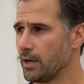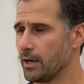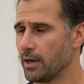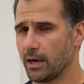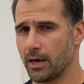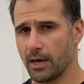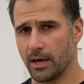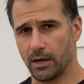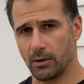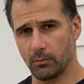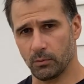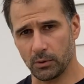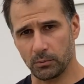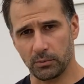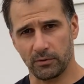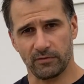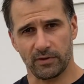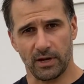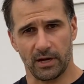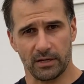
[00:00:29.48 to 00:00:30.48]
And what
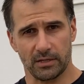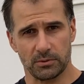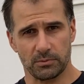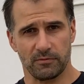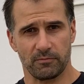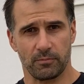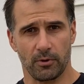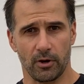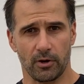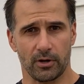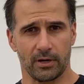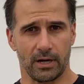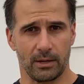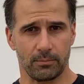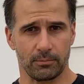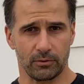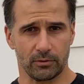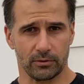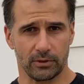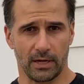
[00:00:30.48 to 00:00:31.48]
we've done is we've broken
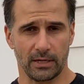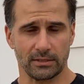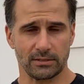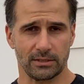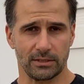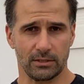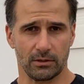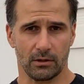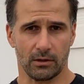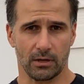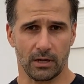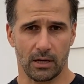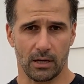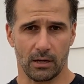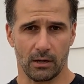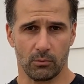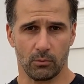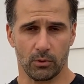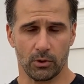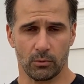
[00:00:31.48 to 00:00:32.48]
up, you'll now see on
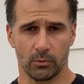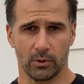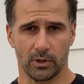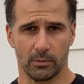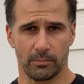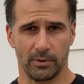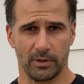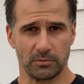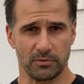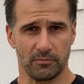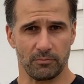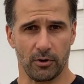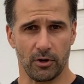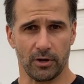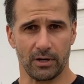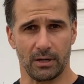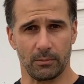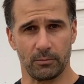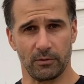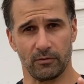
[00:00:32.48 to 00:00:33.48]
our workout page, we've
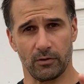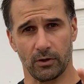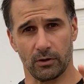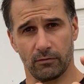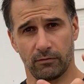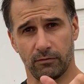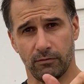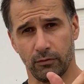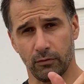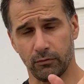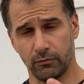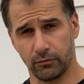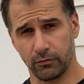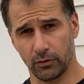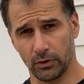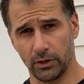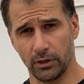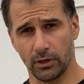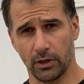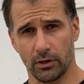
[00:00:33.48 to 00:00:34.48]
broken up, we've got a
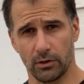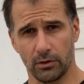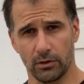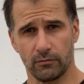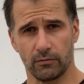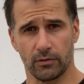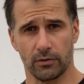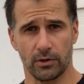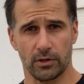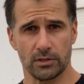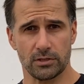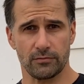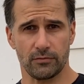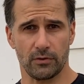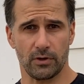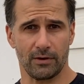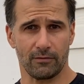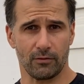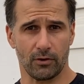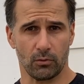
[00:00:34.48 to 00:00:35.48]
fully loaded, for those of
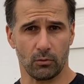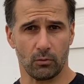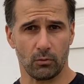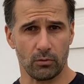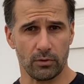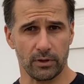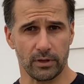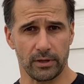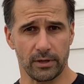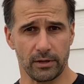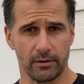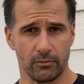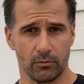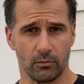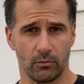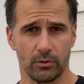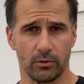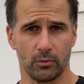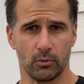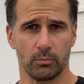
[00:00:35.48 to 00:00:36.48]
you who have got all the gear and
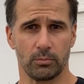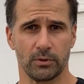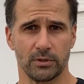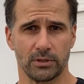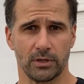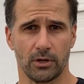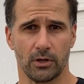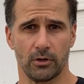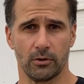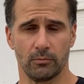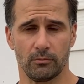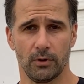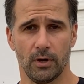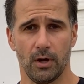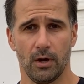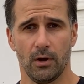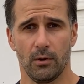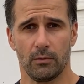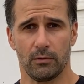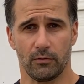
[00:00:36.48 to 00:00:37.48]
all the equipment at home,
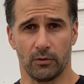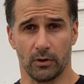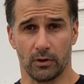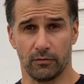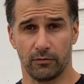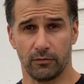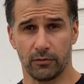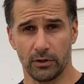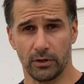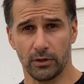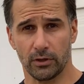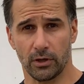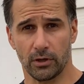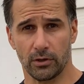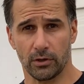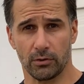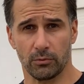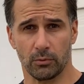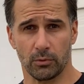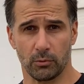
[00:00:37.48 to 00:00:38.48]
we've got a fully
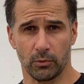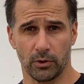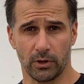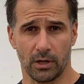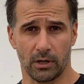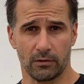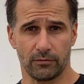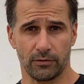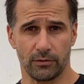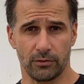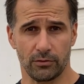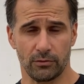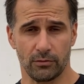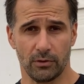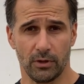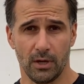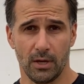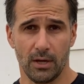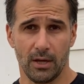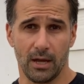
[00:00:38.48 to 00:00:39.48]
loaded workout for you.
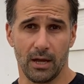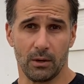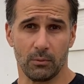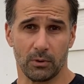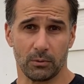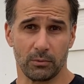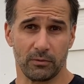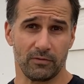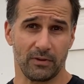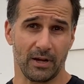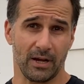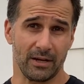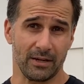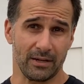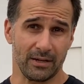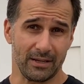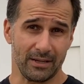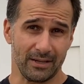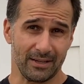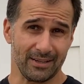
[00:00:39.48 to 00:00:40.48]
And what we've
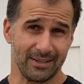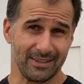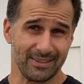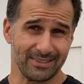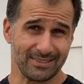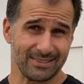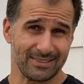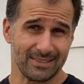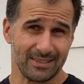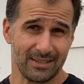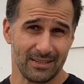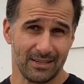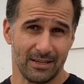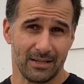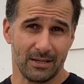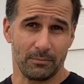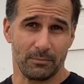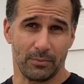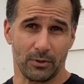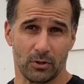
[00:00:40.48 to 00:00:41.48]
done is,
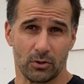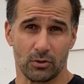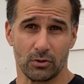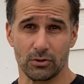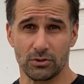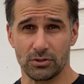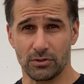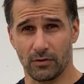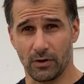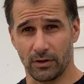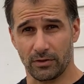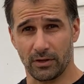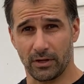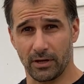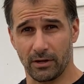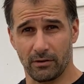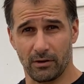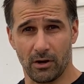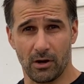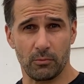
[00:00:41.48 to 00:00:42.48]
because you've got the
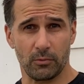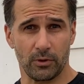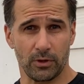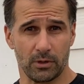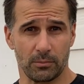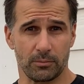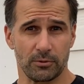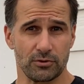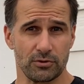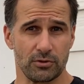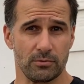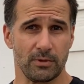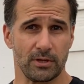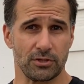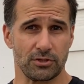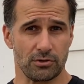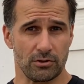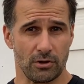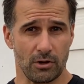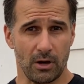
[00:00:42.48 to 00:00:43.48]
gear at home, we're going to presume
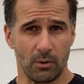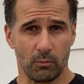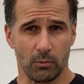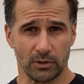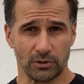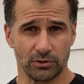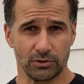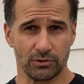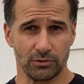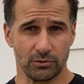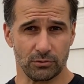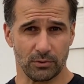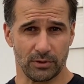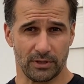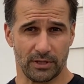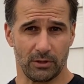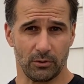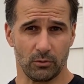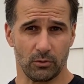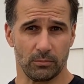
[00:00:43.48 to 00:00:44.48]
that you know what to do with
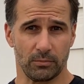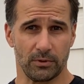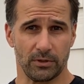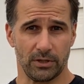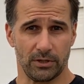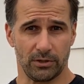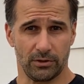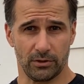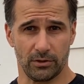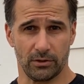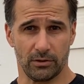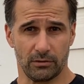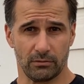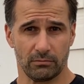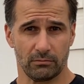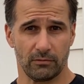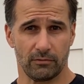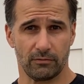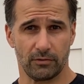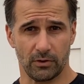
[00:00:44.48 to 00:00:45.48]
that equipment and you're going to
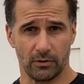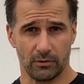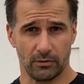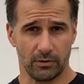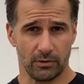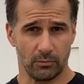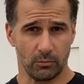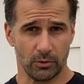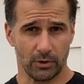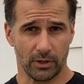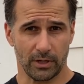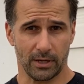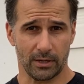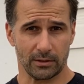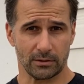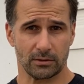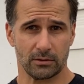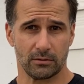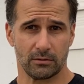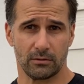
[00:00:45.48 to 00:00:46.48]
follow the
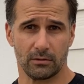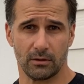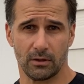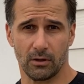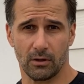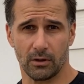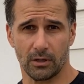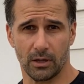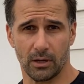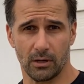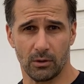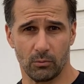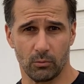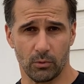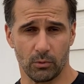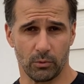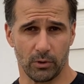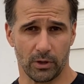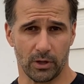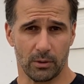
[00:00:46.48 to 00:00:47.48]
workout on our
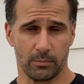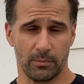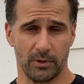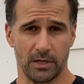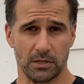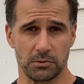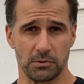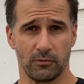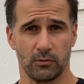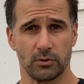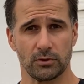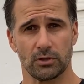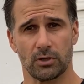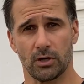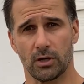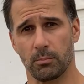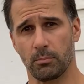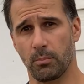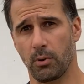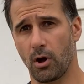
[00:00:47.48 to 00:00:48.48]
workout page. We've also
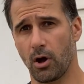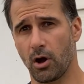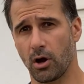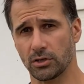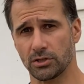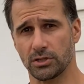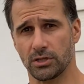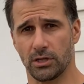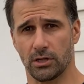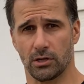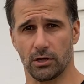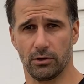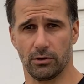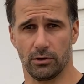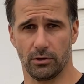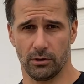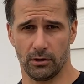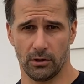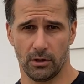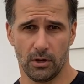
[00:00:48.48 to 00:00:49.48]
got a partially
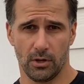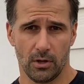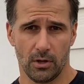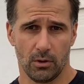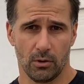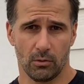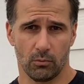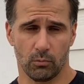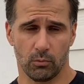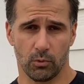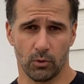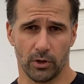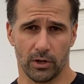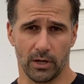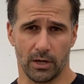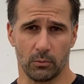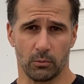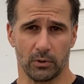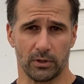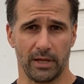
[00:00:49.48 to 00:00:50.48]
loaded
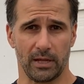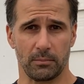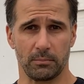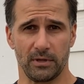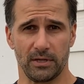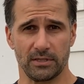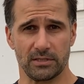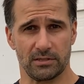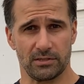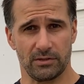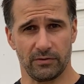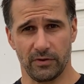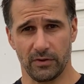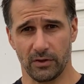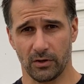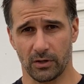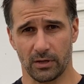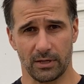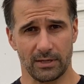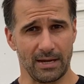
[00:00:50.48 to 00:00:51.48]
workout. What that means is you
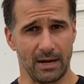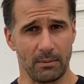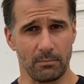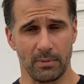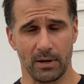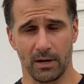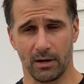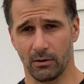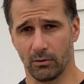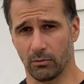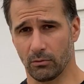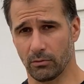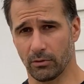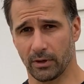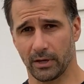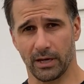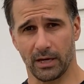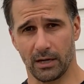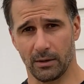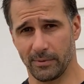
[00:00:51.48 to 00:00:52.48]
either got a dumbbell or a
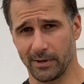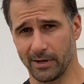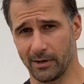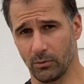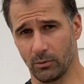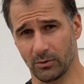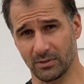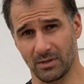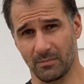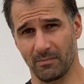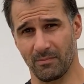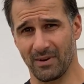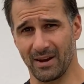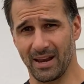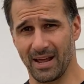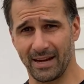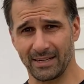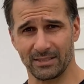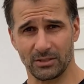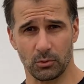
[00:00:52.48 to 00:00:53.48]
kettlebell or some
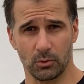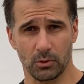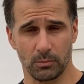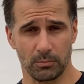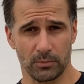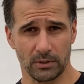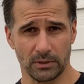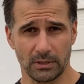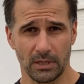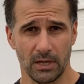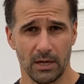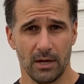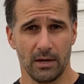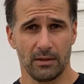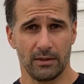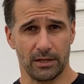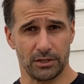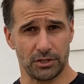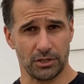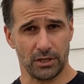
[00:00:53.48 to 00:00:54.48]
light equipment
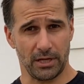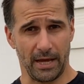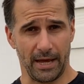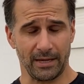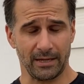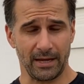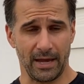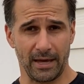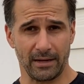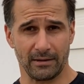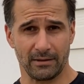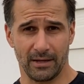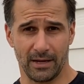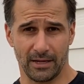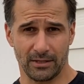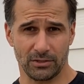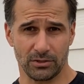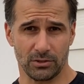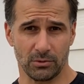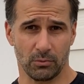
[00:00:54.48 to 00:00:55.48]
that you can
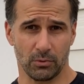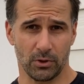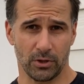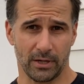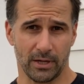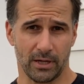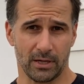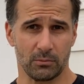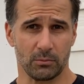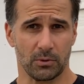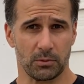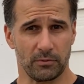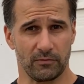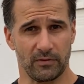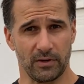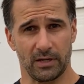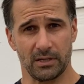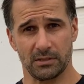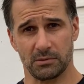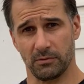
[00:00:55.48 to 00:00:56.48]
add to the workout. And what we've
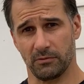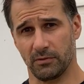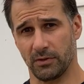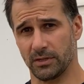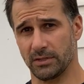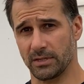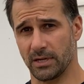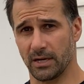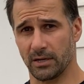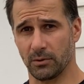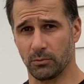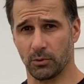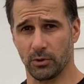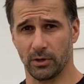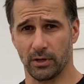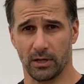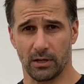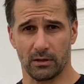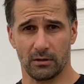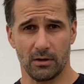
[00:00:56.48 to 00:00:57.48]
done is we've designed a
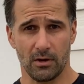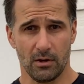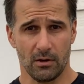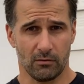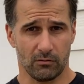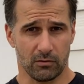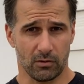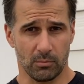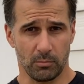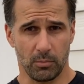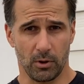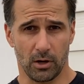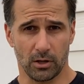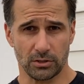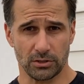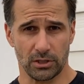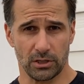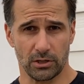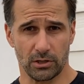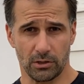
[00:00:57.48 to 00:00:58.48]
workout for a
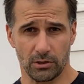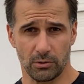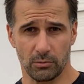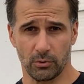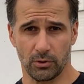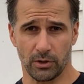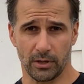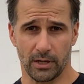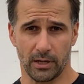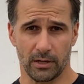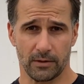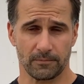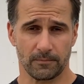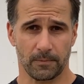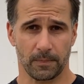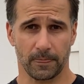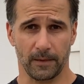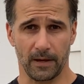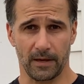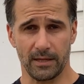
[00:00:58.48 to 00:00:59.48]
partially loaded workout.
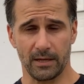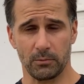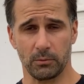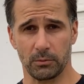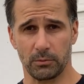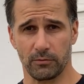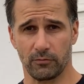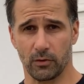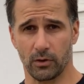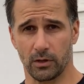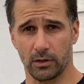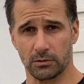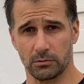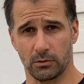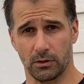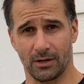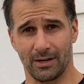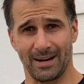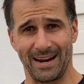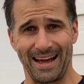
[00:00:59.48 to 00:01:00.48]
And then what we've got is we've
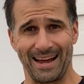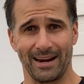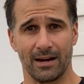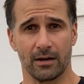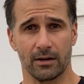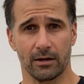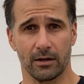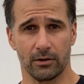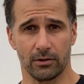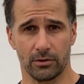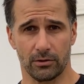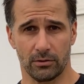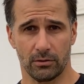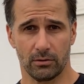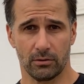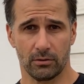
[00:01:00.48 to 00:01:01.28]
got an unloaded